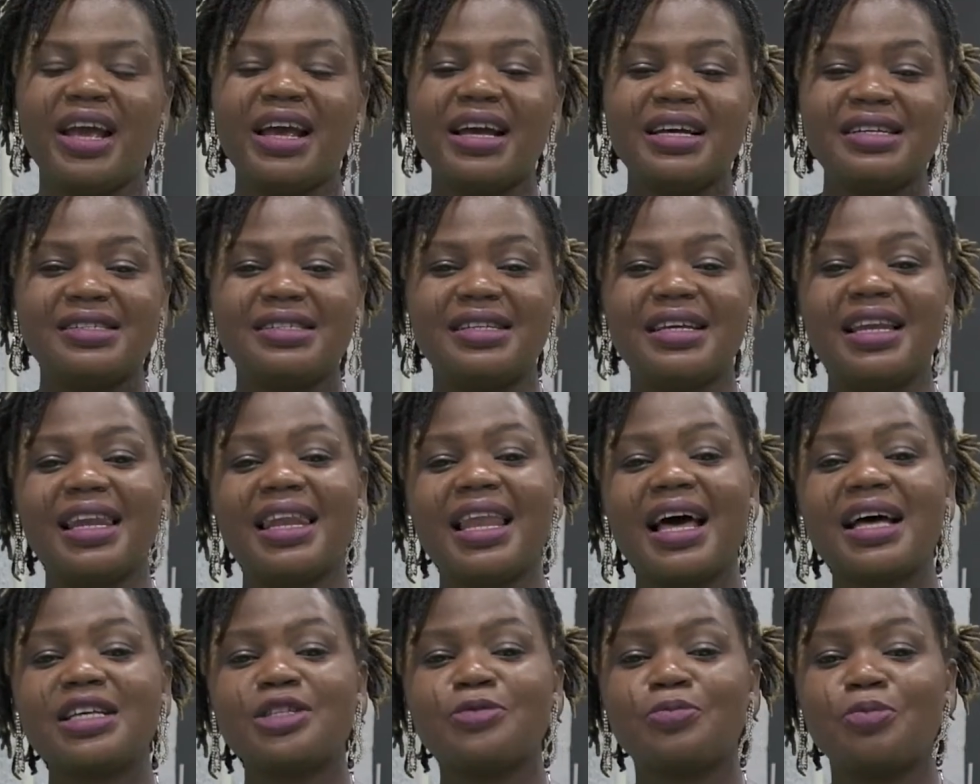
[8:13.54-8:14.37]
The
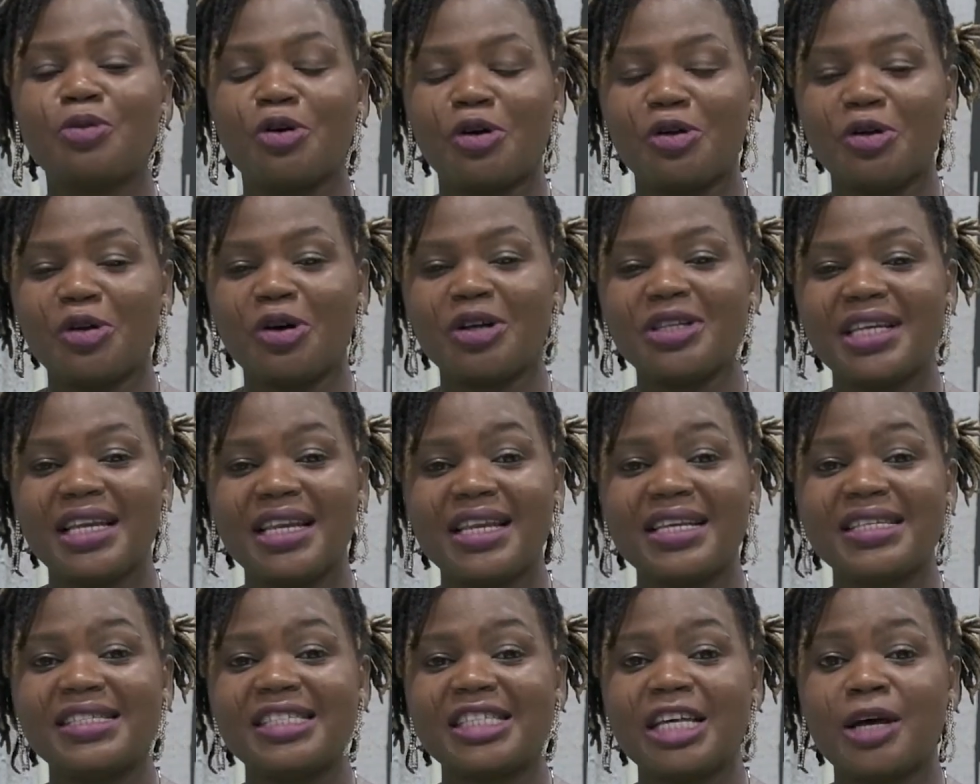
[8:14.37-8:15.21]
last but not the
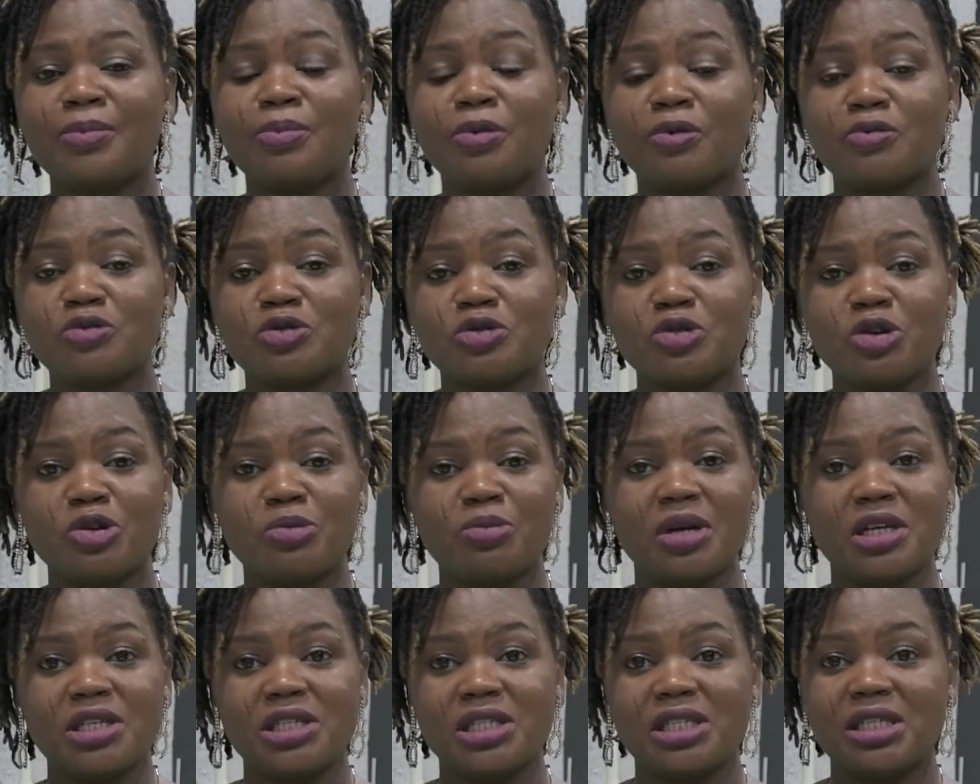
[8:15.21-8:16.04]
least type of sewing
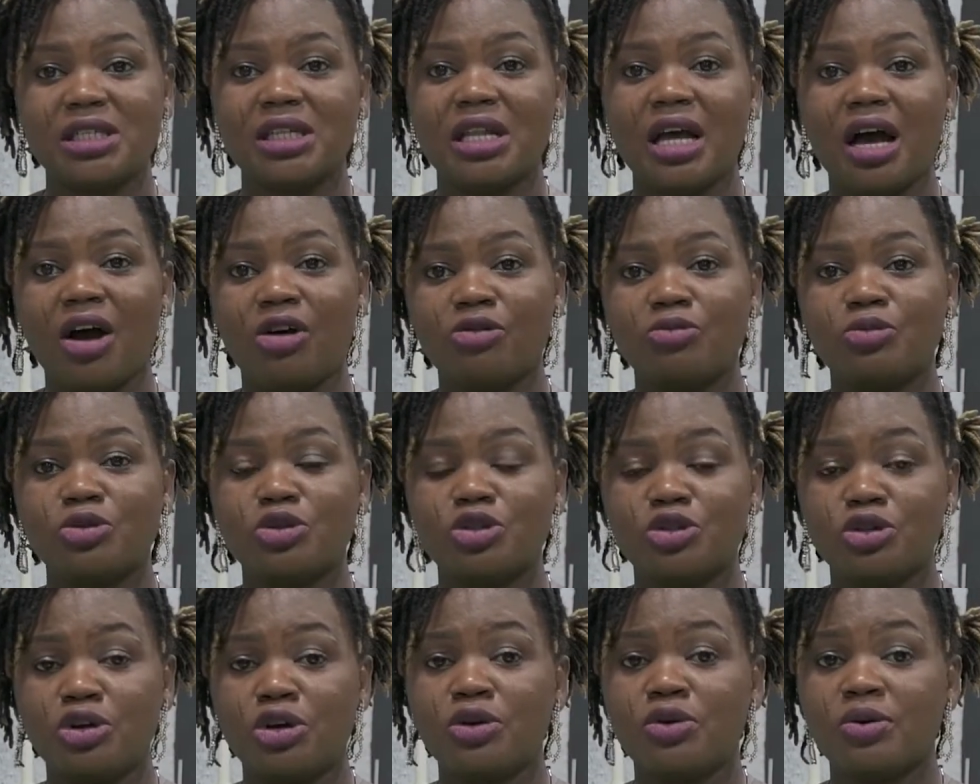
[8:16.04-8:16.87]
machine I'll be
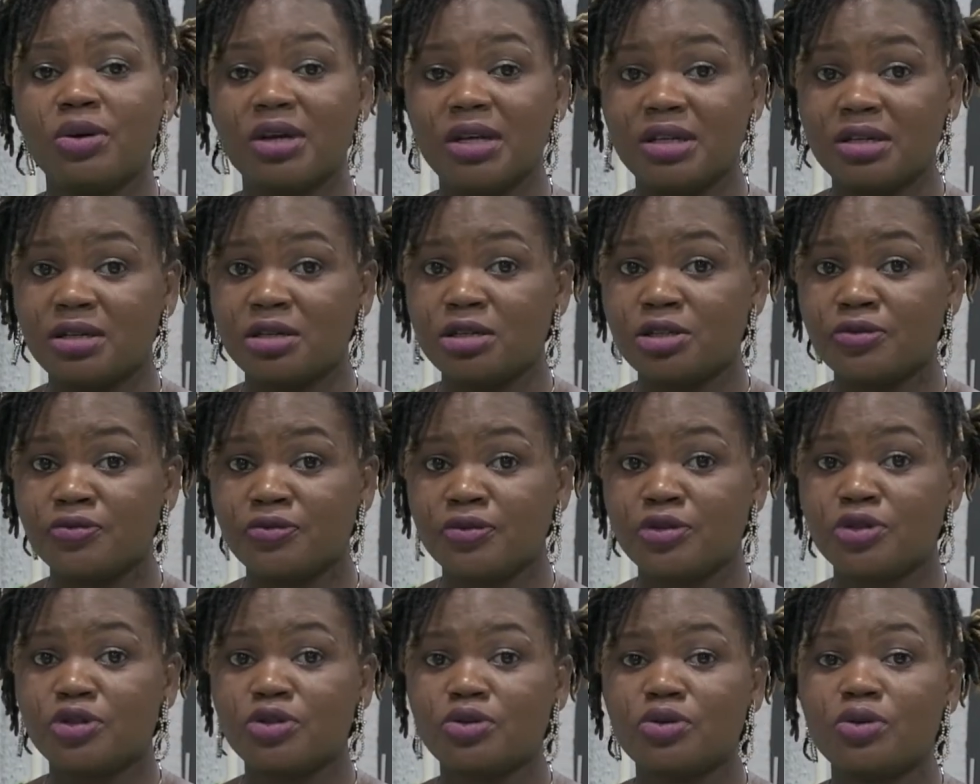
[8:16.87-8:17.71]
showing you in this
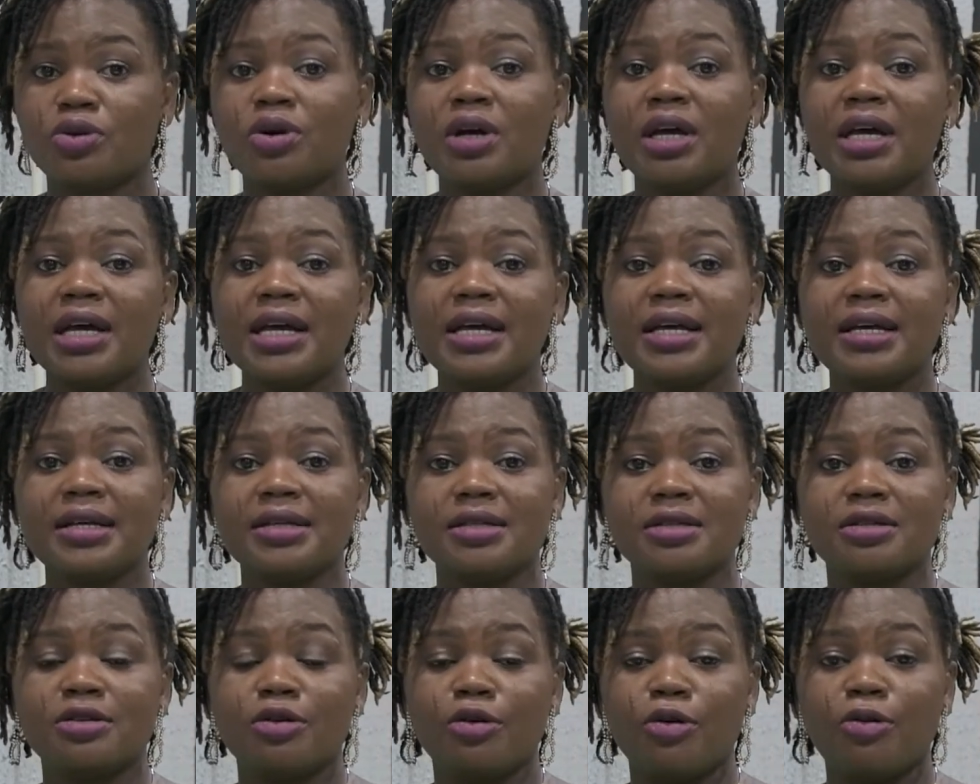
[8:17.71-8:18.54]
video is
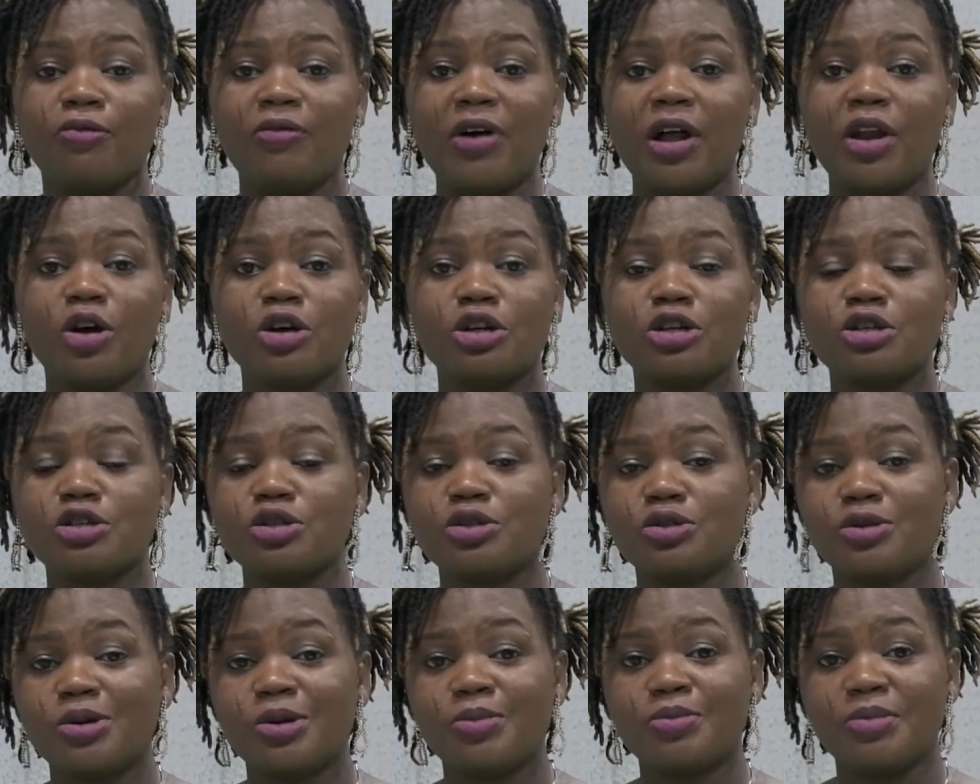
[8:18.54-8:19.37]
the overlocking
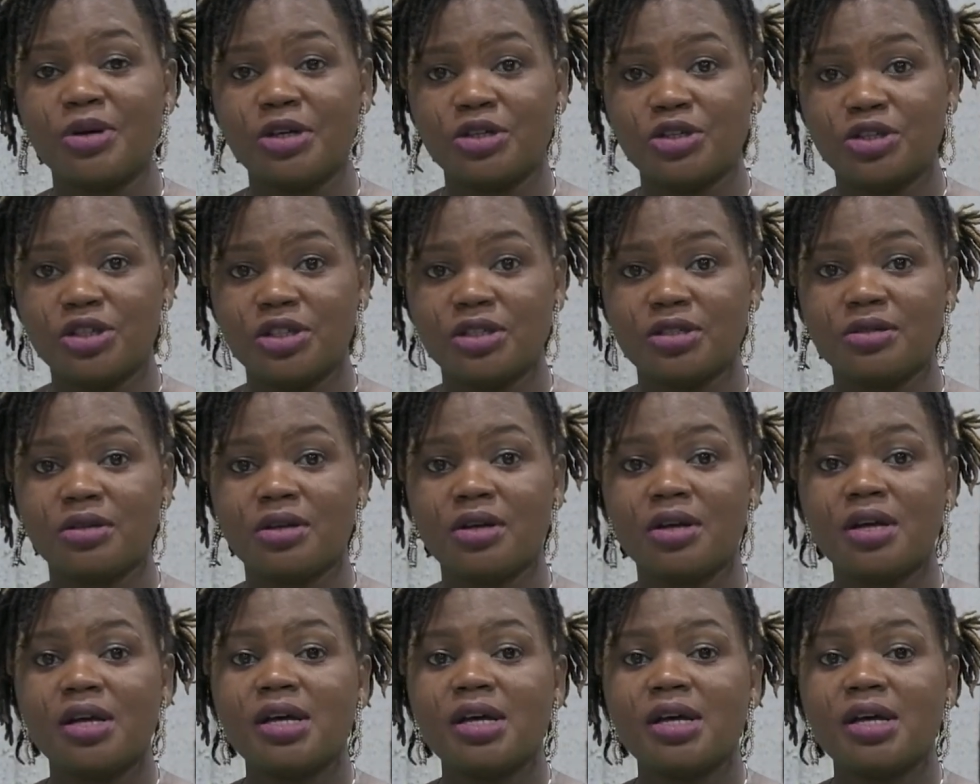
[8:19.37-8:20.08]
sewing machine.